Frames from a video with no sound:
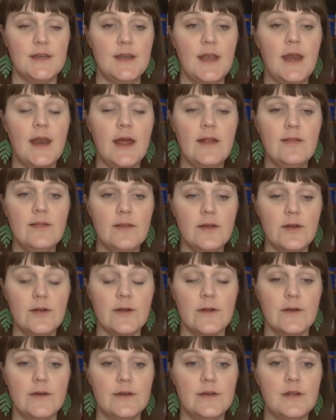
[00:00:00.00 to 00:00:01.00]
And I
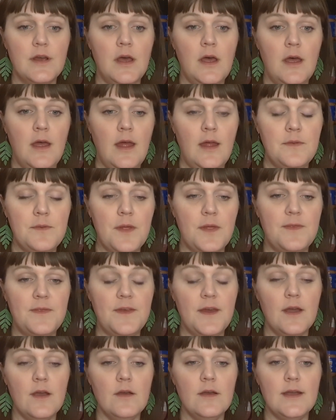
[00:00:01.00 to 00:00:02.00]
learned that
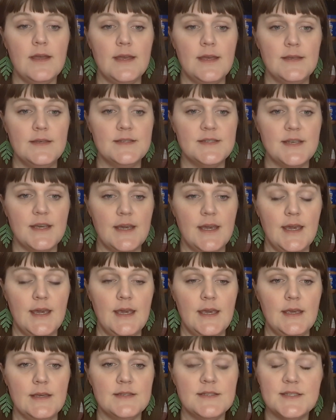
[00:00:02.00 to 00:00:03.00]
there is
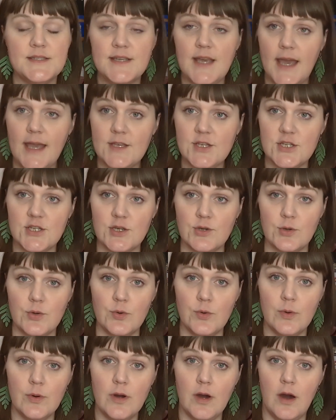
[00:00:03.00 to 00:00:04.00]
a statue
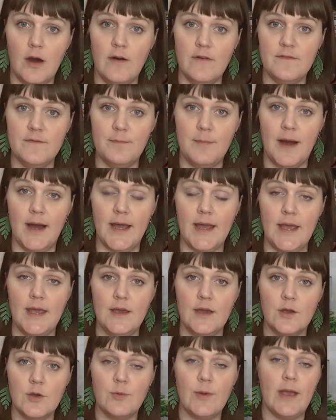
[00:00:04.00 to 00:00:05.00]
of my
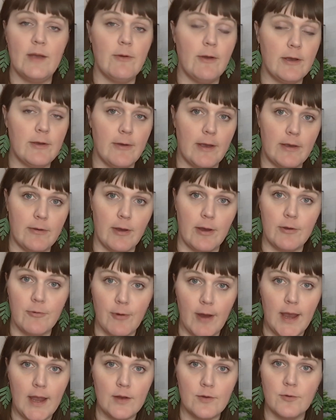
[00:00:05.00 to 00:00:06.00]
great great great great
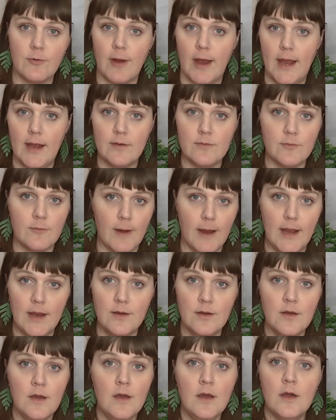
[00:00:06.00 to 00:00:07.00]
great great great
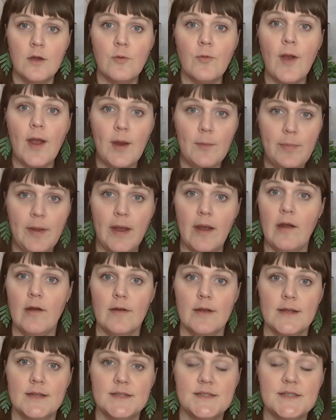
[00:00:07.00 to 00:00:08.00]

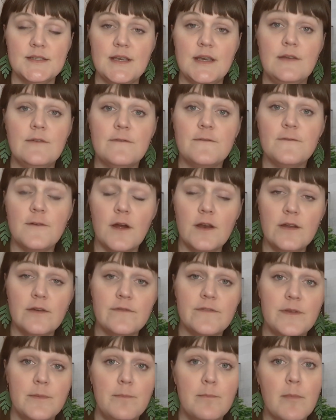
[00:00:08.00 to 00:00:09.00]
grandparents in front of
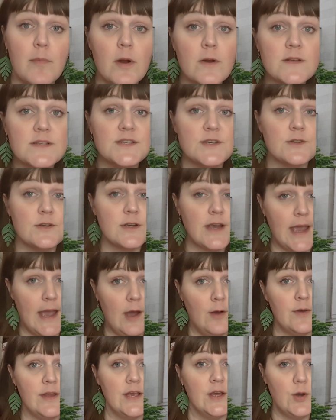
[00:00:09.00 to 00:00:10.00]
the Mercer
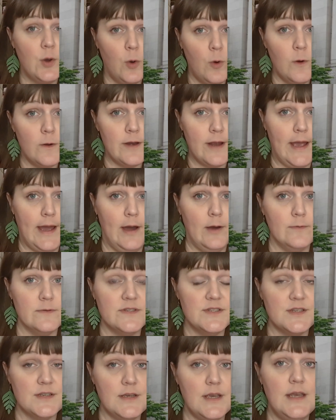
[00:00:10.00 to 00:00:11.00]
County
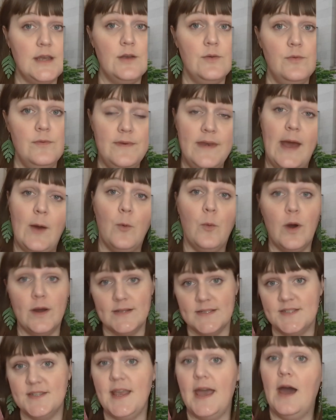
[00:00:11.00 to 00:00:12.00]
Courthouse in what
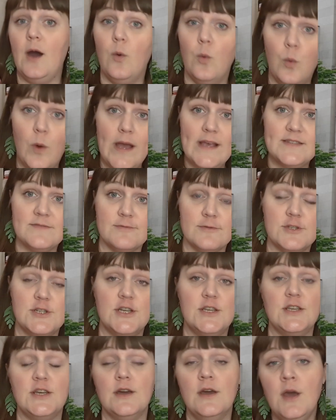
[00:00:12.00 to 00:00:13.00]
is now West
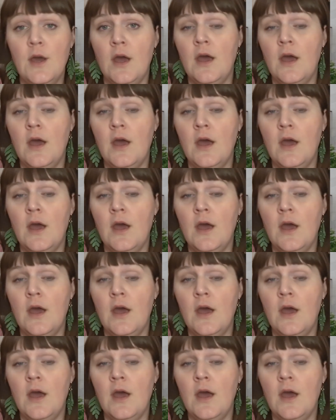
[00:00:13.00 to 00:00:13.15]
Virginia.